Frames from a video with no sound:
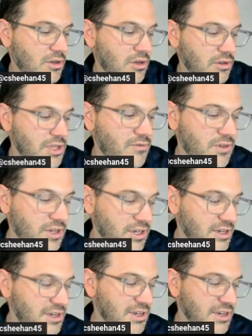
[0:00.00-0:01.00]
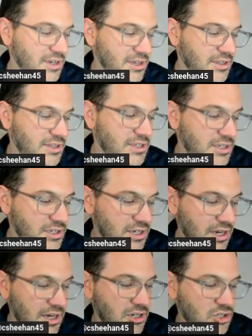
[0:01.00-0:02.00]
leaving the
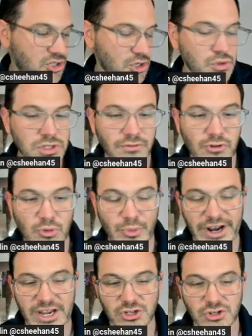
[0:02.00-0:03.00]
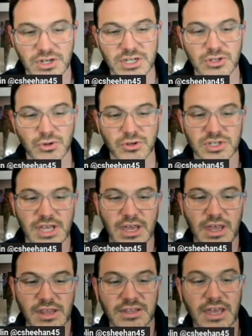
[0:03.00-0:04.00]
Joseph O'Brien trained horse.
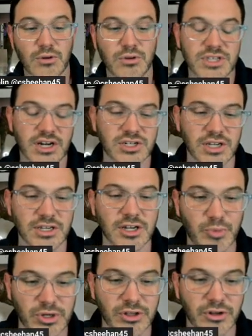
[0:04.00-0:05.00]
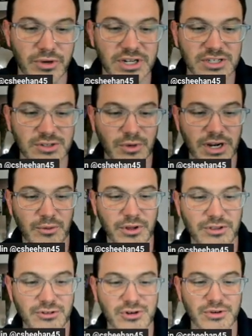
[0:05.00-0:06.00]
I think that was actually ended up being the reason when I
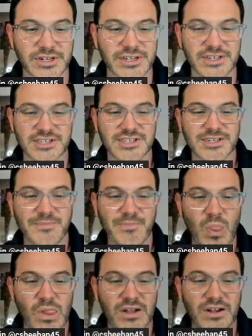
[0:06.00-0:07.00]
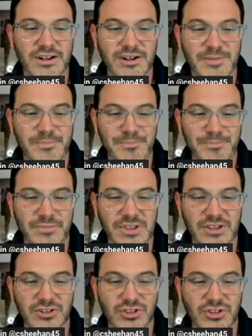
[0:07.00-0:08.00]
went through it is
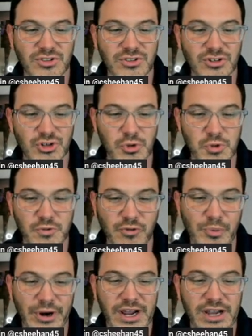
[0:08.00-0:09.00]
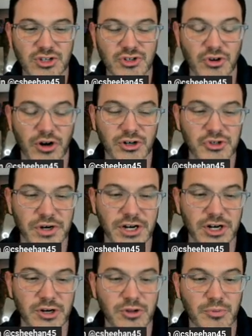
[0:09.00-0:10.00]
the Joseph O'Brien strong
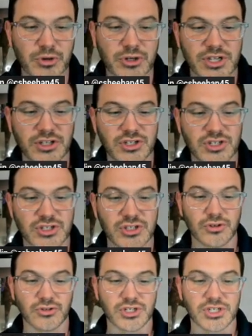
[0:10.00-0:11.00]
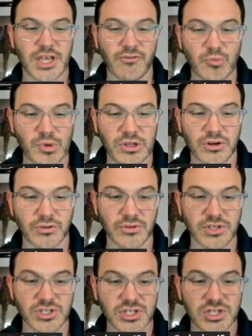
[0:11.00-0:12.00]
trainer. The percentages, though, just haven't been there, at
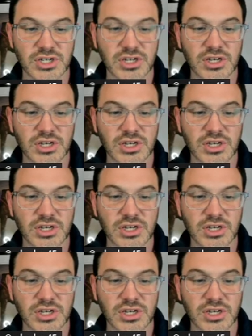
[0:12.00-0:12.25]
least